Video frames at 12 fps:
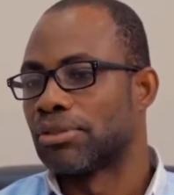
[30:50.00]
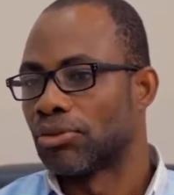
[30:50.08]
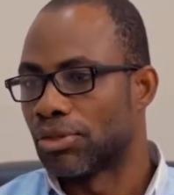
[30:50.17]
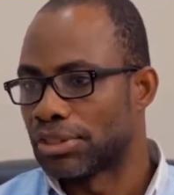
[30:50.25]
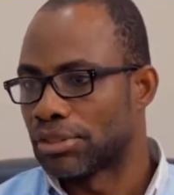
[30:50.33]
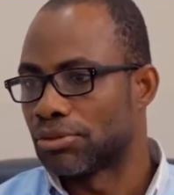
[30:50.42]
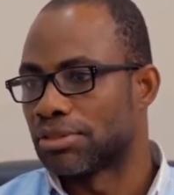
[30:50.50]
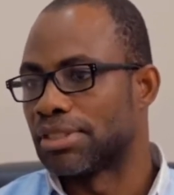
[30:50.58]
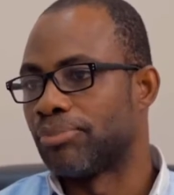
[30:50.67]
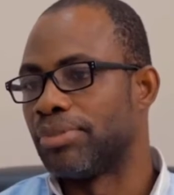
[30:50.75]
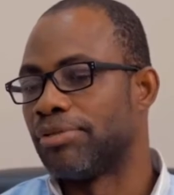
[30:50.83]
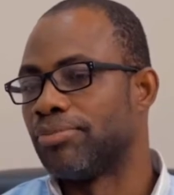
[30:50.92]
gotten onto
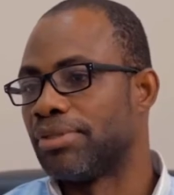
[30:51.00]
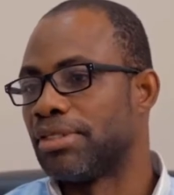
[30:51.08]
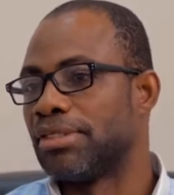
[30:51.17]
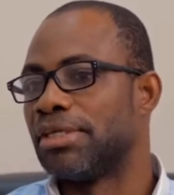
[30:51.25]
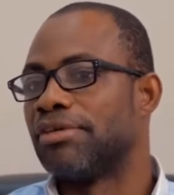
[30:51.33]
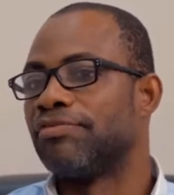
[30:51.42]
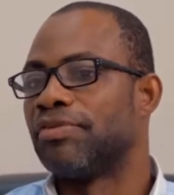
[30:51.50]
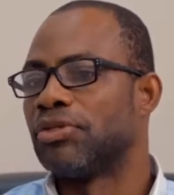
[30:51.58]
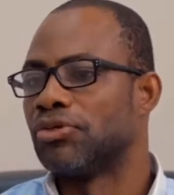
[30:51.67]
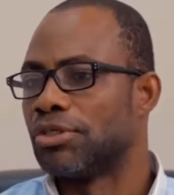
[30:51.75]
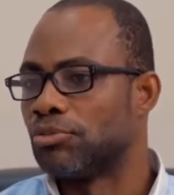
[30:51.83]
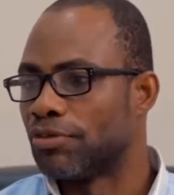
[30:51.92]
the PPE, and if you
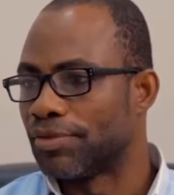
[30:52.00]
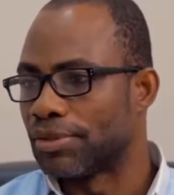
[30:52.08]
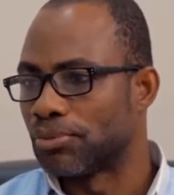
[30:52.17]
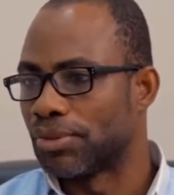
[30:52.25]
don't remove it